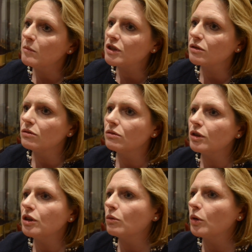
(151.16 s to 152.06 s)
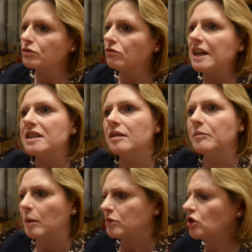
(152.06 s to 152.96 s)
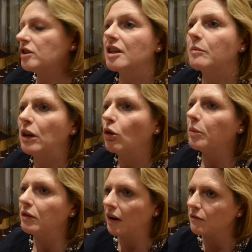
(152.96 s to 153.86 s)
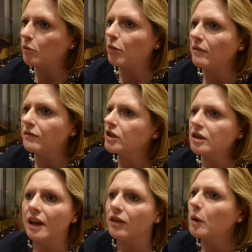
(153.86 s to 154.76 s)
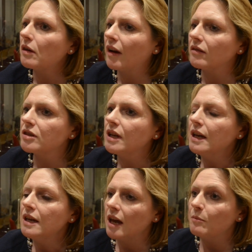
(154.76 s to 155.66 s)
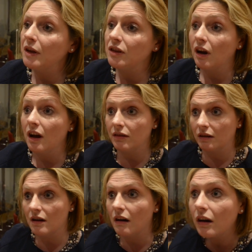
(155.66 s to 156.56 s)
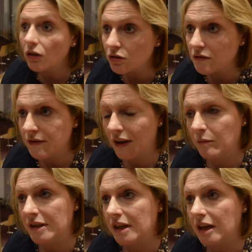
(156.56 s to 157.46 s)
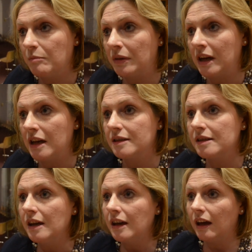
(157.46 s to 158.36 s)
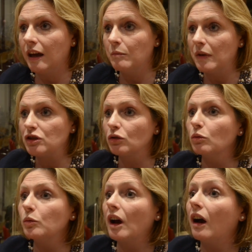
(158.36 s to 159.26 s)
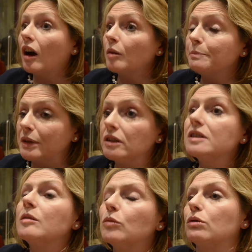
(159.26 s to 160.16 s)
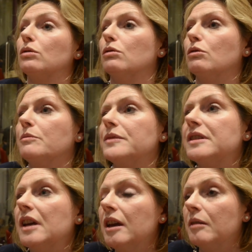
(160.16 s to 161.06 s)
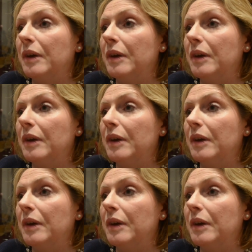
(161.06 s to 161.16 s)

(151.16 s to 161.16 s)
So, you know, what's right in perhaps Chiswick may not be right for Brentford and the other way around. But there are a lot of developments taking place. So we are building more homes.